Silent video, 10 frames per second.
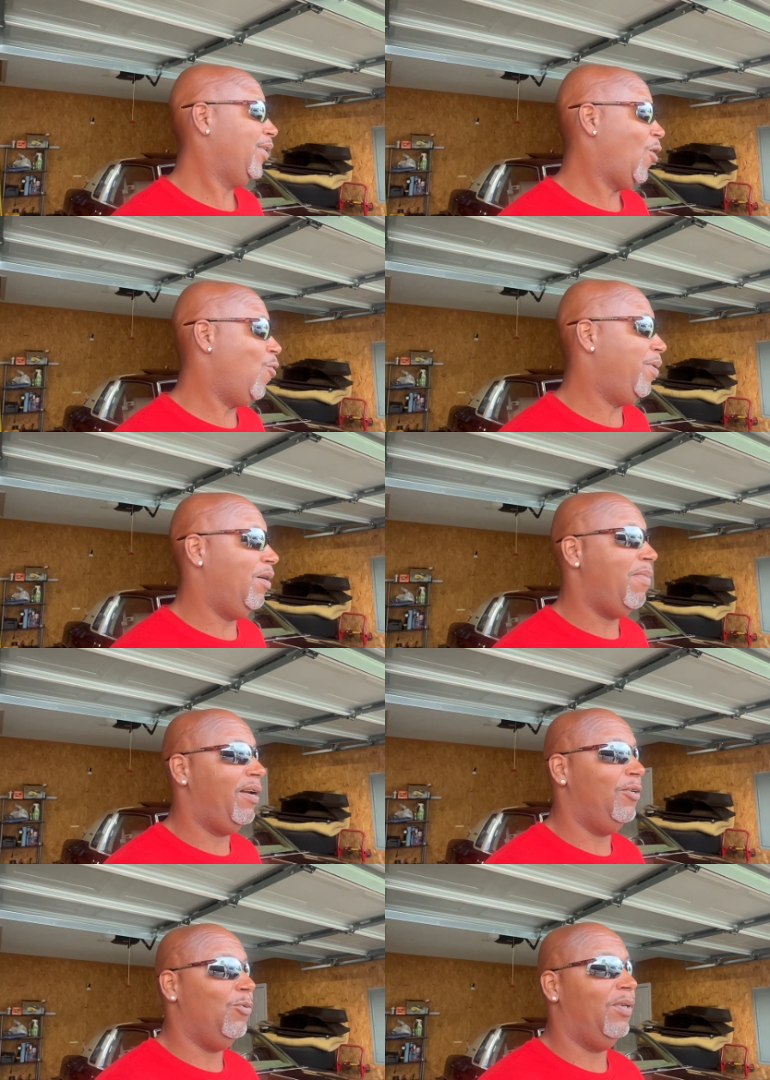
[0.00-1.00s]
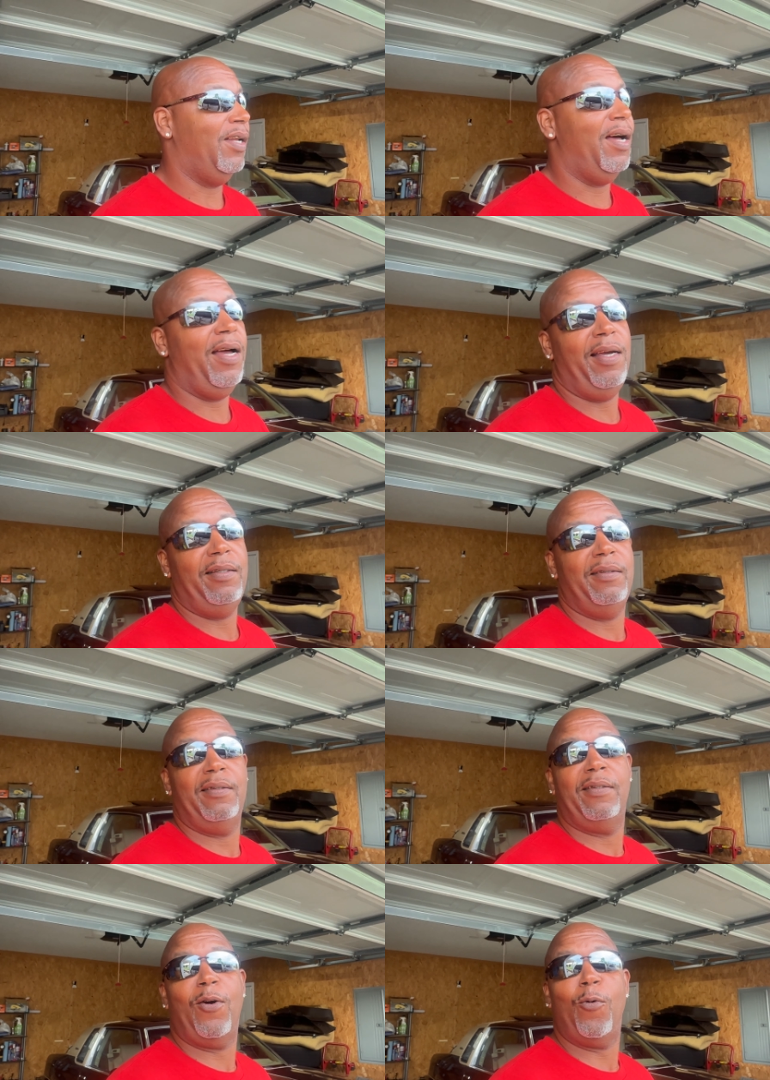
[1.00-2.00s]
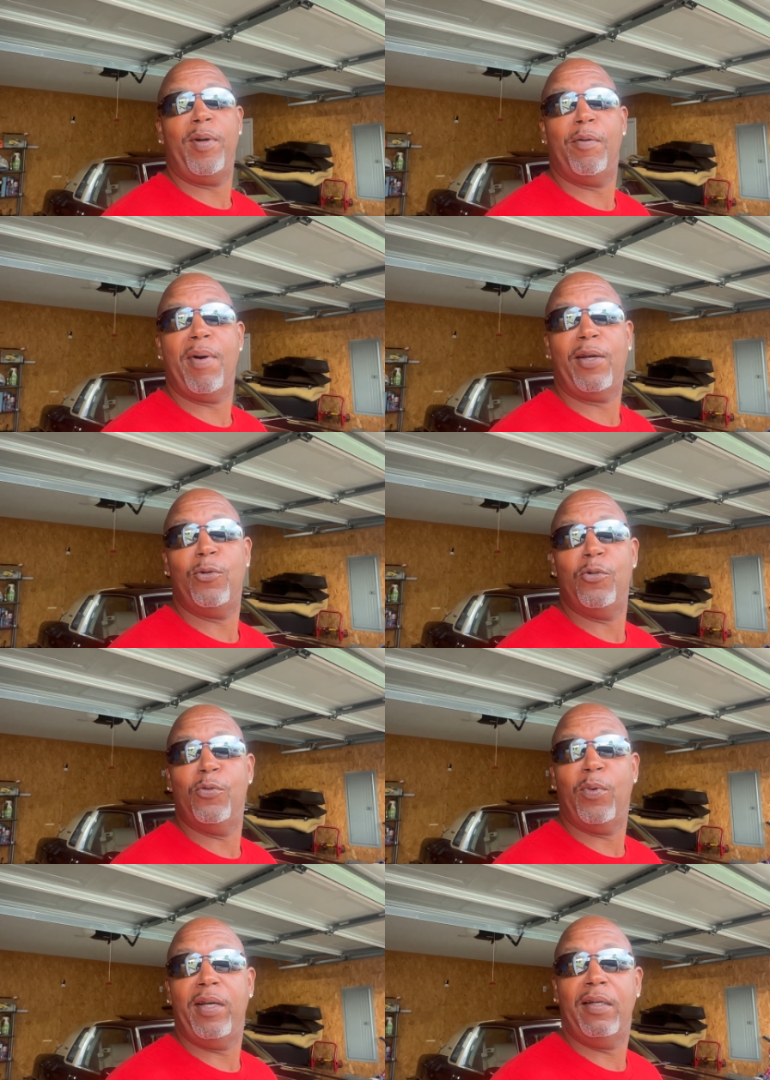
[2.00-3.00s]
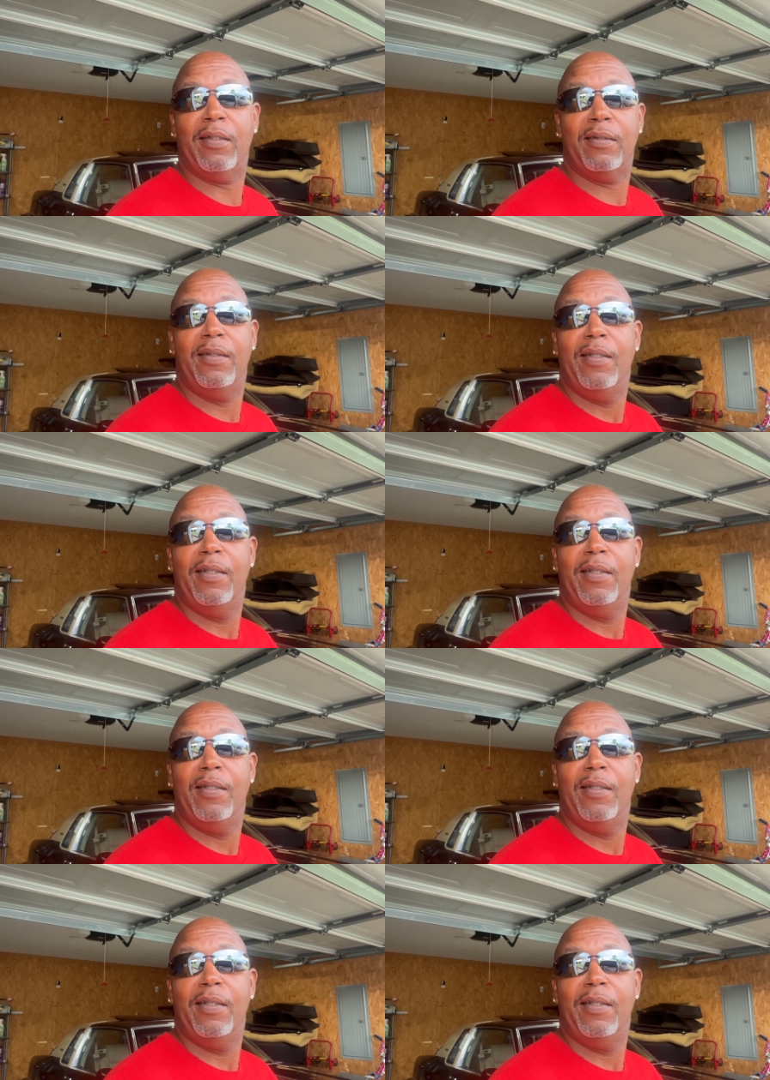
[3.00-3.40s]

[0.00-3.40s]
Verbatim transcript: Hope everybody doing alright. Hope everybody doing well.